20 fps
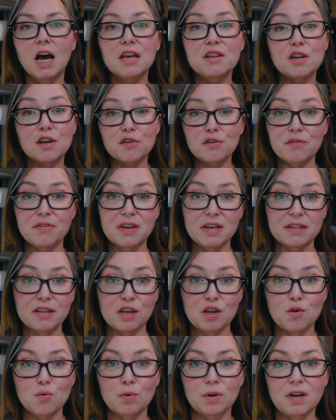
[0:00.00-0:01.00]
Another thing
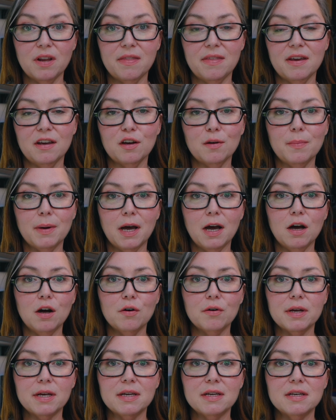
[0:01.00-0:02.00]
that you want to think
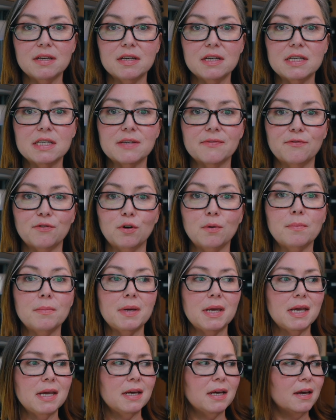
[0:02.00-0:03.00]
about is, for
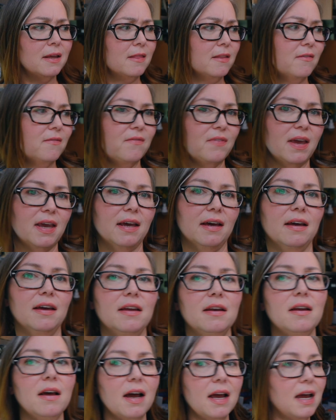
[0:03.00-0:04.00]
me in the
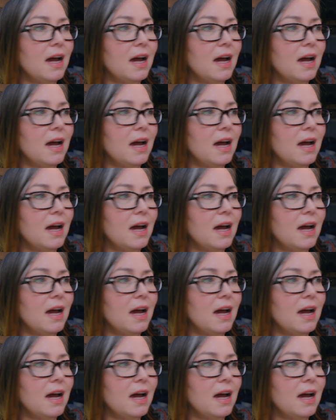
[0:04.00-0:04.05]
van, I